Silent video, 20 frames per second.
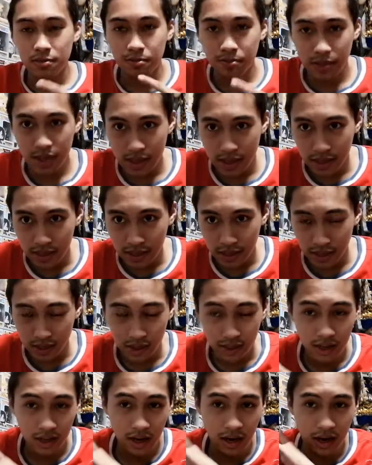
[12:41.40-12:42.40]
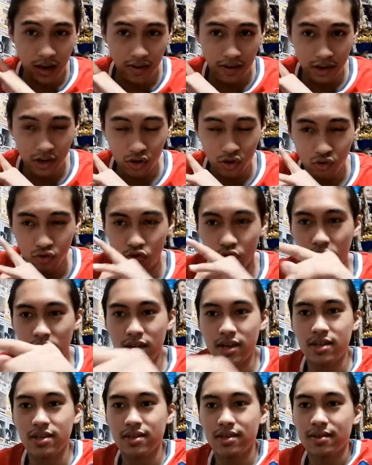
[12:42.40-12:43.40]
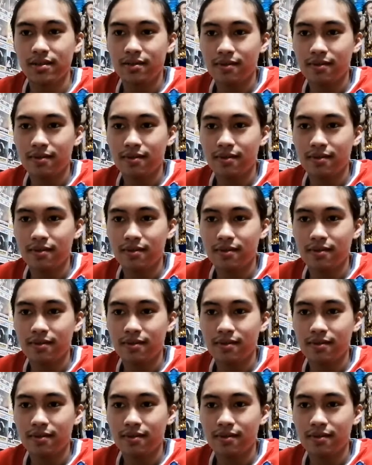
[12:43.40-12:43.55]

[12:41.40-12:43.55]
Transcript: Peace. Have a good one.